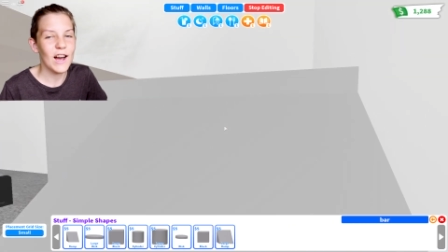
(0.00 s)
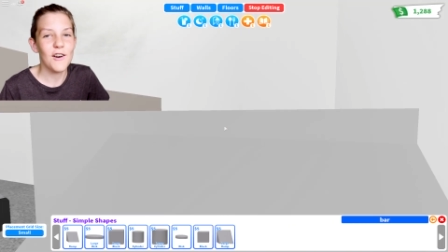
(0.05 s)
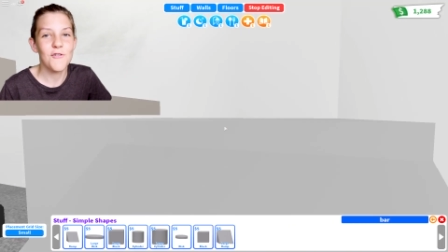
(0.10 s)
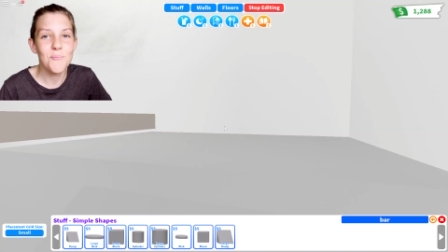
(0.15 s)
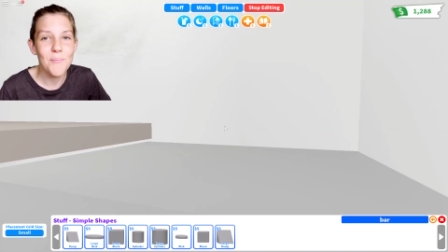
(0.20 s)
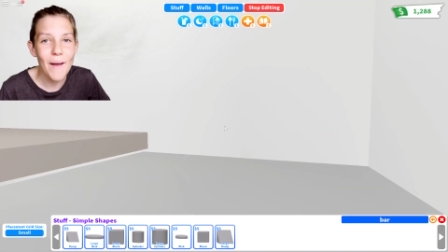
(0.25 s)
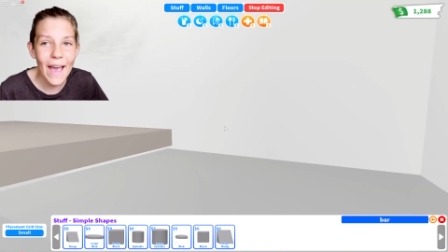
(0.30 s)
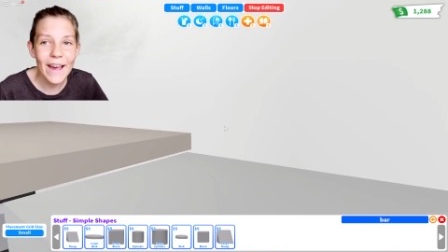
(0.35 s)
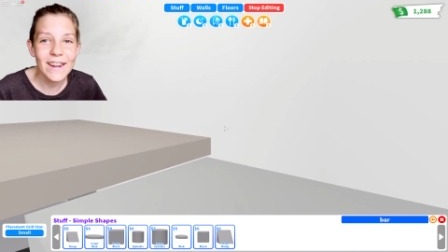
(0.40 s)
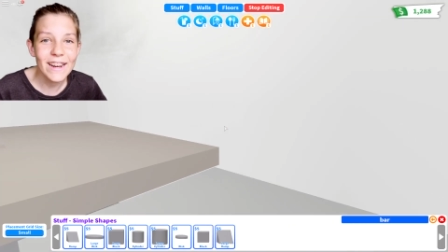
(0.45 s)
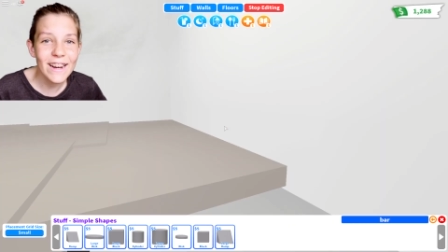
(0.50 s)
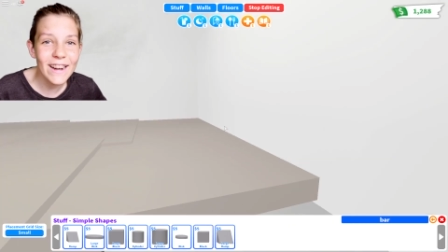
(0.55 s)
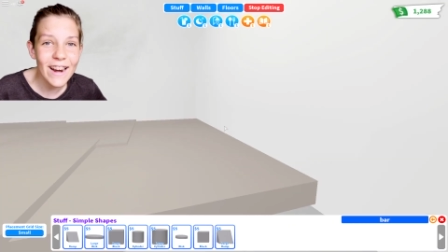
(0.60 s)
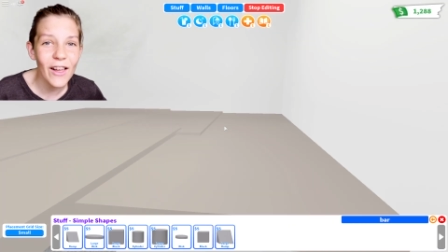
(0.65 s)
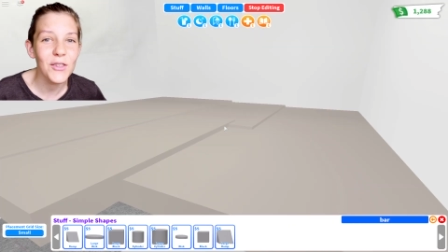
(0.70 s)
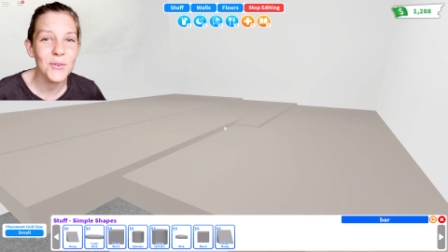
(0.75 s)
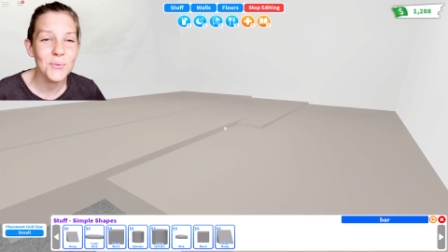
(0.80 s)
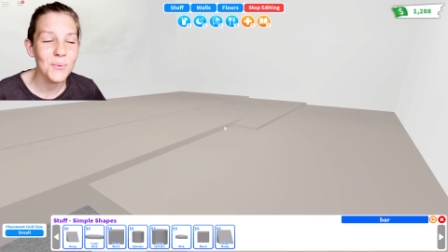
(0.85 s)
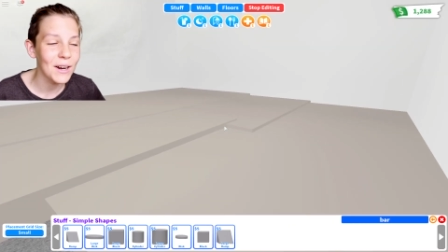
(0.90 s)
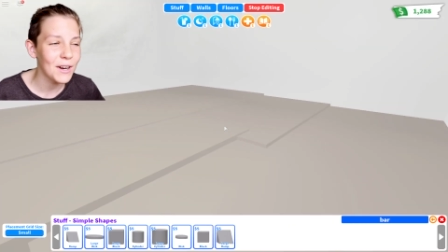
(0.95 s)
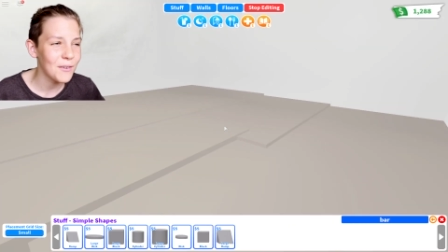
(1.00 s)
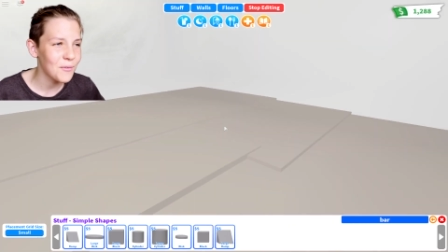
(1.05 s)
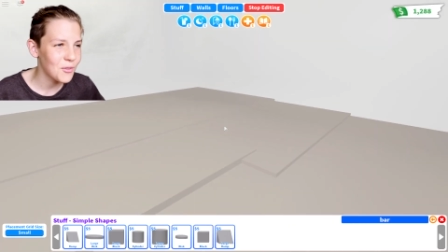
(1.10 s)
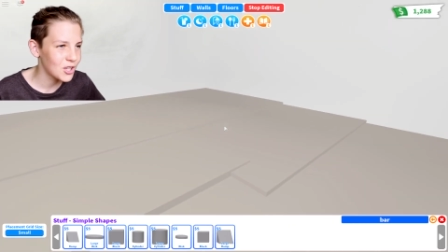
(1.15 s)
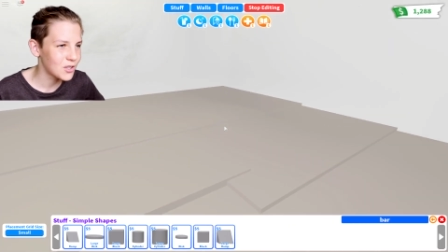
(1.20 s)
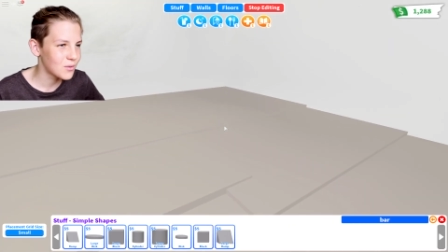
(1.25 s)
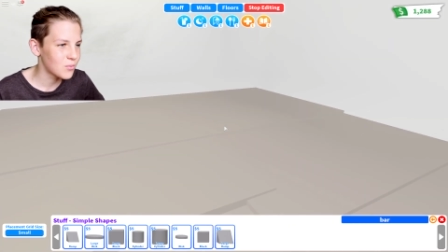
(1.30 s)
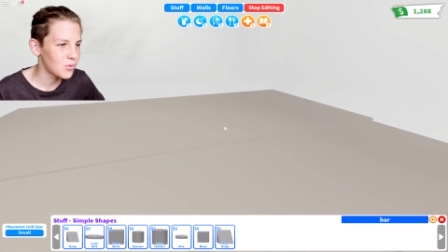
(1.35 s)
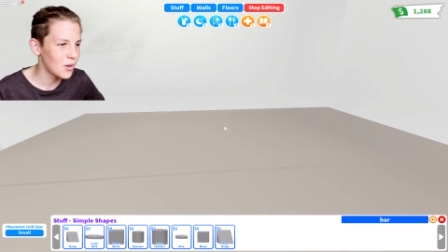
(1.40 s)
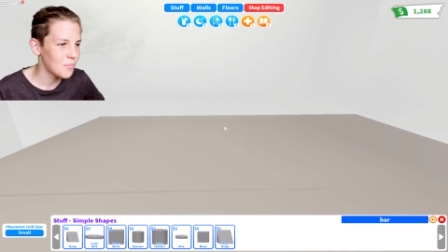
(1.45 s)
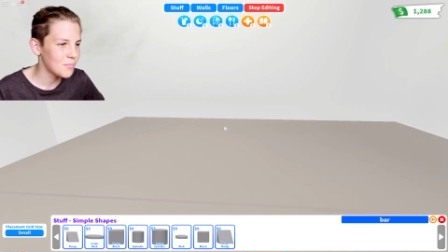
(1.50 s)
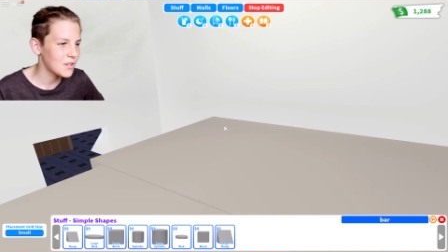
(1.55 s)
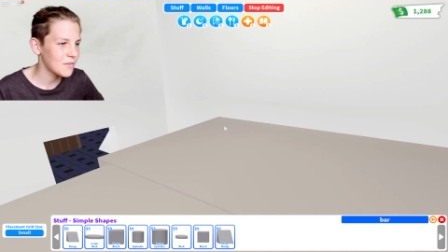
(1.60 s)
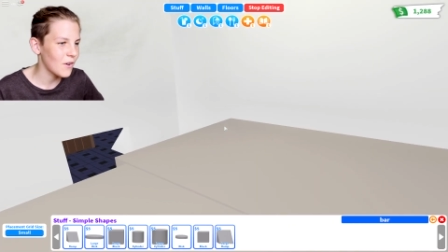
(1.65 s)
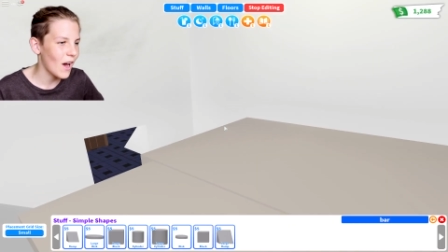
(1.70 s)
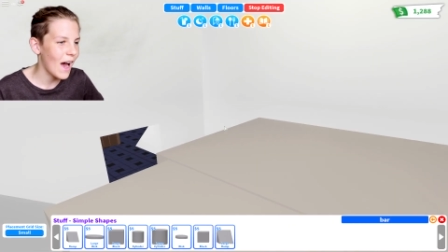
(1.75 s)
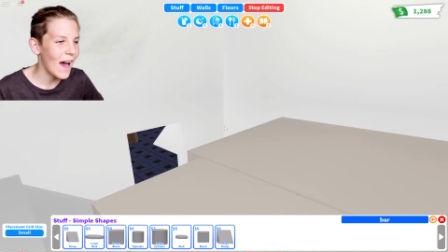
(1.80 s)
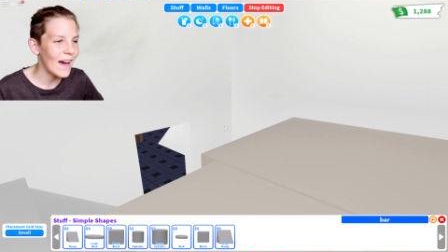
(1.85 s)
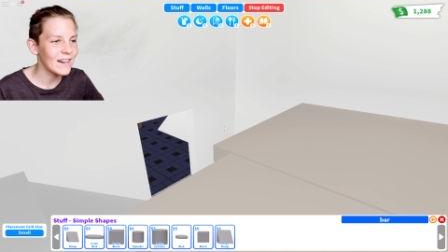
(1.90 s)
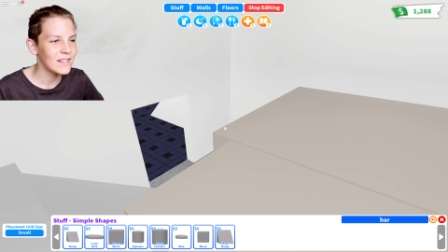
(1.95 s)
I've made another one of those room
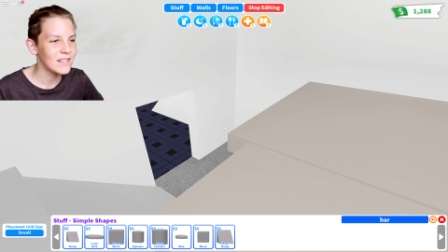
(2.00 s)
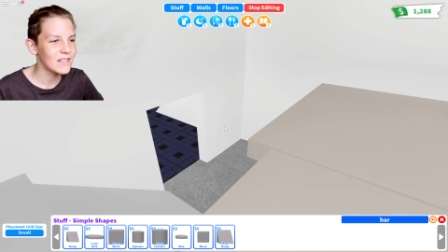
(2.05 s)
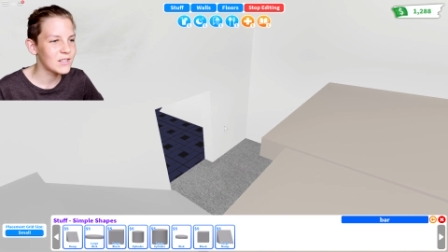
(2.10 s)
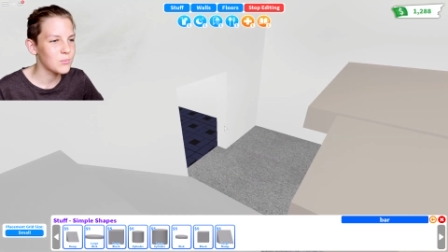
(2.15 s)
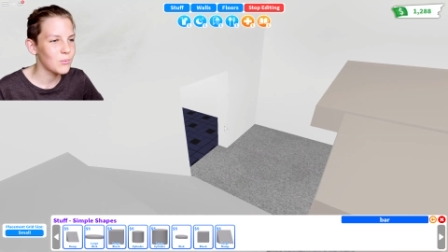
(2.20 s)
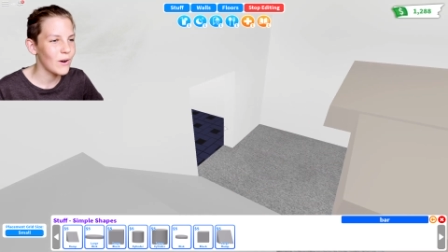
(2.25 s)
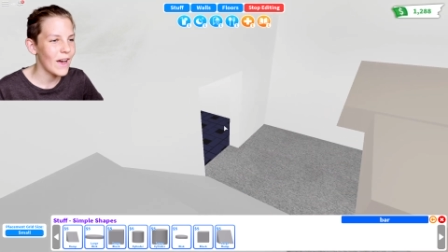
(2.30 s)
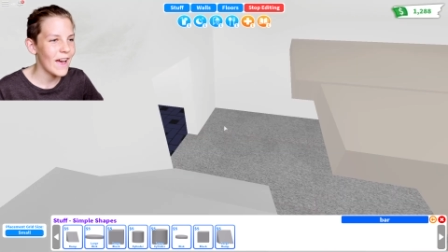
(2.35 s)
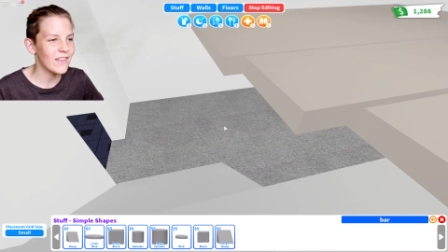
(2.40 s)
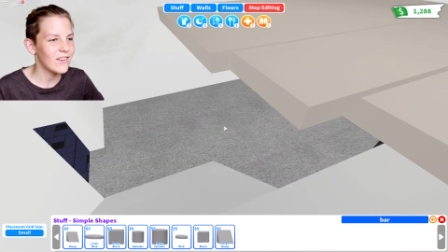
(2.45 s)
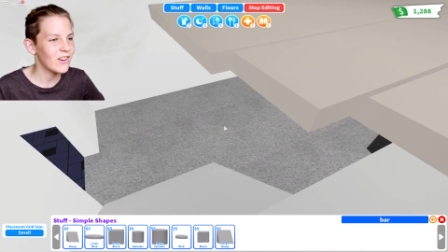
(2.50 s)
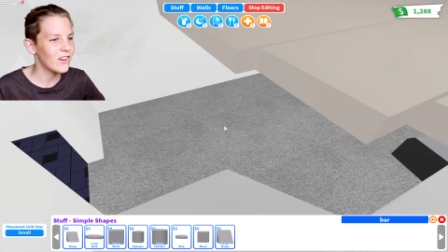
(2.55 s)
dividers where